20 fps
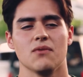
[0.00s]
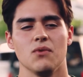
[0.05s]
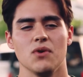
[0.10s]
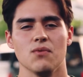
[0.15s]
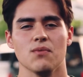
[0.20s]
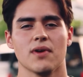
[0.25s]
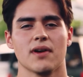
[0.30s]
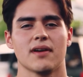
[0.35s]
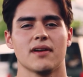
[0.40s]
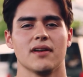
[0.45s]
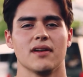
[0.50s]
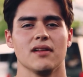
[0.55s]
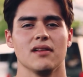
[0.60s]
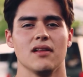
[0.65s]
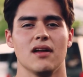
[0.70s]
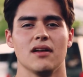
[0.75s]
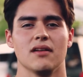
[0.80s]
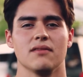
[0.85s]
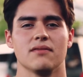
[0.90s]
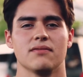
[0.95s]
we work on a
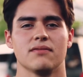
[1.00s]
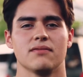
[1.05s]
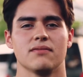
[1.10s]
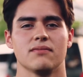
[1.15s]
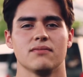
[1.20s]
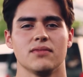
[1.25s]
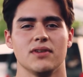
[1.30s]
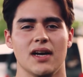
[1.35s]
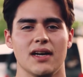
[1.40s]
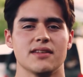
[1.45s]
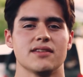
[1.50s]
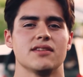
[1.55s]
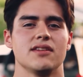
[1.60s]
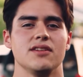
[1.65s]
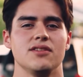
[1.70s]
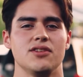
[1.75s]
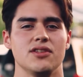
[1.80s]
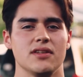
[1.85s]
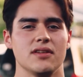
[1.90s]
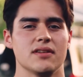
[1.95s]
lot of God's
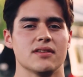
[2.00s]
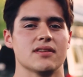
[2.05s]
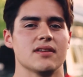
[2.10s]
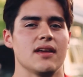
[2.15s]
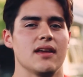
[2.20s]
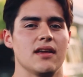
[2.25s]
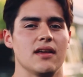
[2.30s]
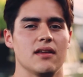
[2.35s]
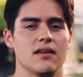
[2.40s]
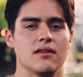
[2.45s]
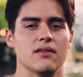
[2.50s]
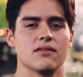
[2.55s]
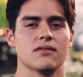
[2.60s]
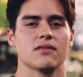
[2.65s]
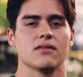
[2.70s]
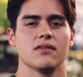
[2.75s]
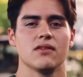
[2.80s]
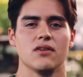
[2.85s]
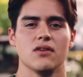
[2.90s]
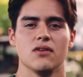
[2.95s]
teachings. And
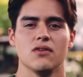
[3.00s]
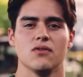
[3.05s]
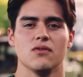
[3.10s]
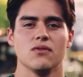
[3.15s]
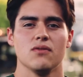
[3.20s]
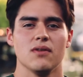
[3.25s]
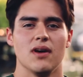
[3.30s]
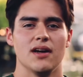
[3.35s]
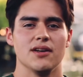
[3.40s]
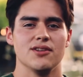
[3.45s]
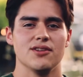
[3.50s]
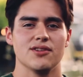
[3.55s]
I